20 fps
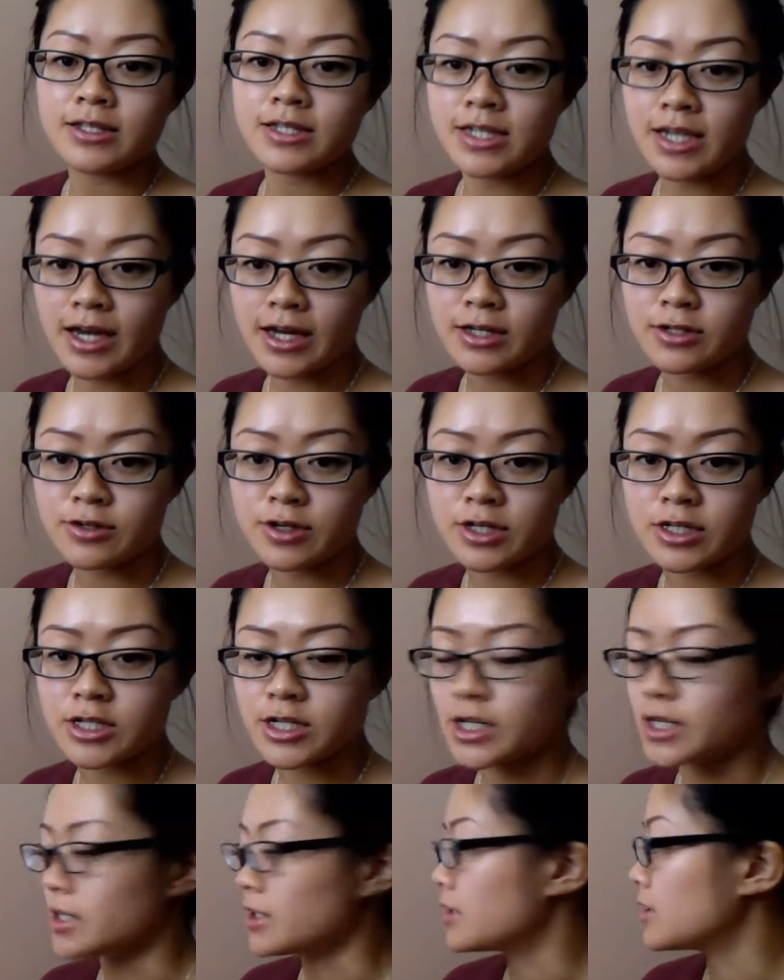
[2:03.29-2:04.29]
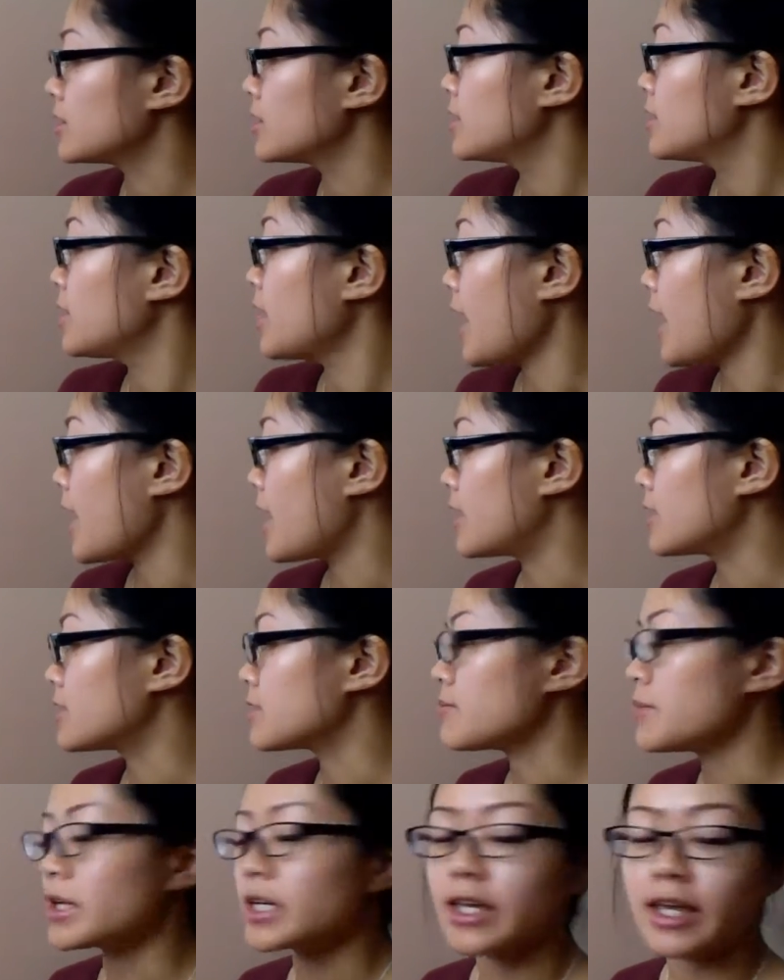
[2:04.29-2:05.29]
dehydration, and
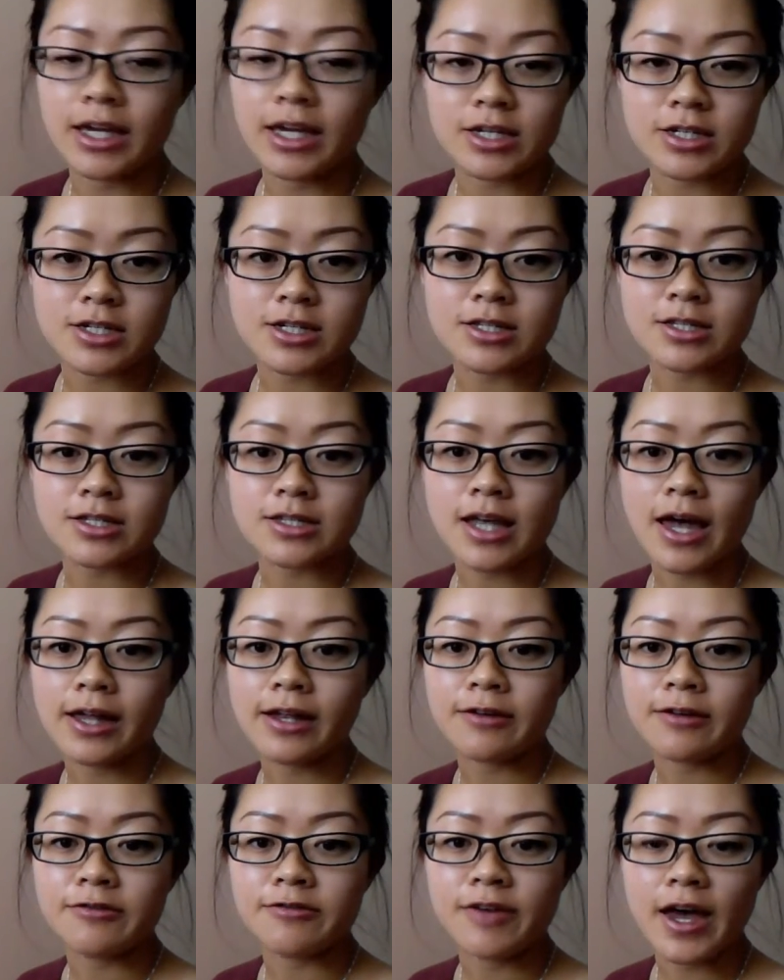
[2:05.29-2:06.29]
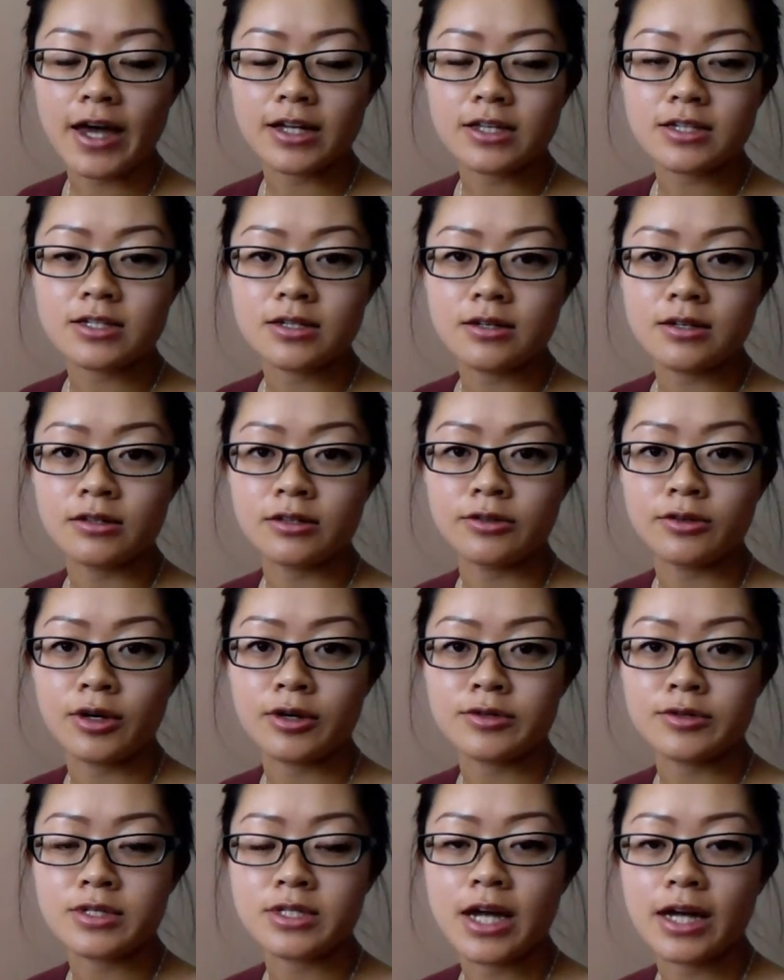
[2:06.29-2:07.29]
medications that affect
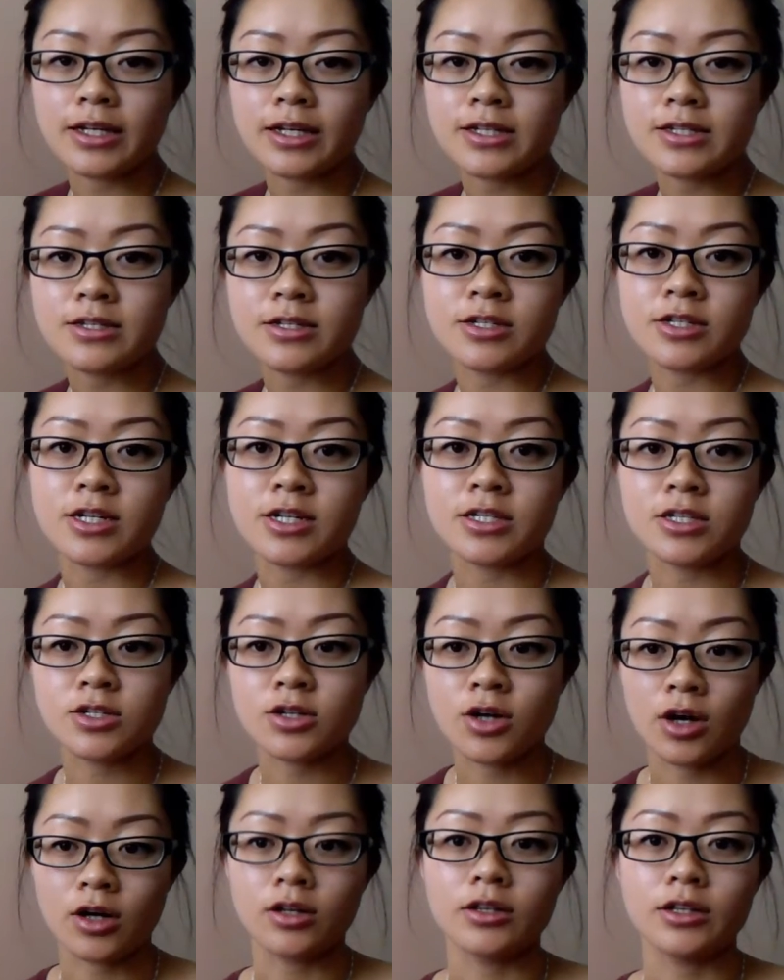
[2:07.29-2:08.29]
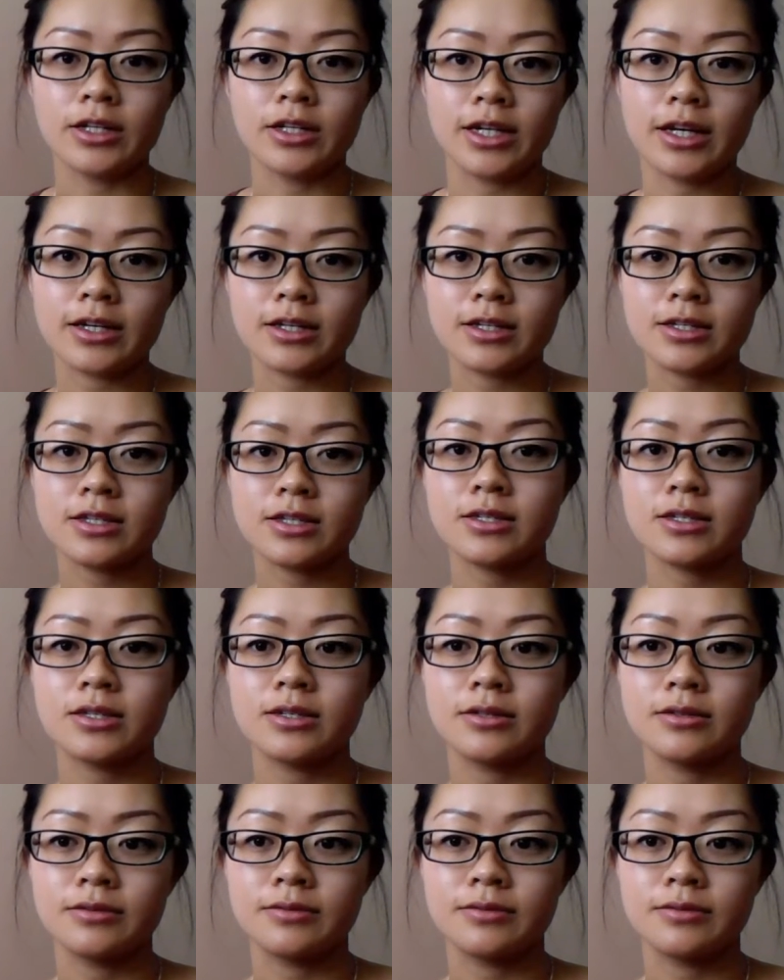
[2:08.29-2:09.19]
glucose status such as tocolytics.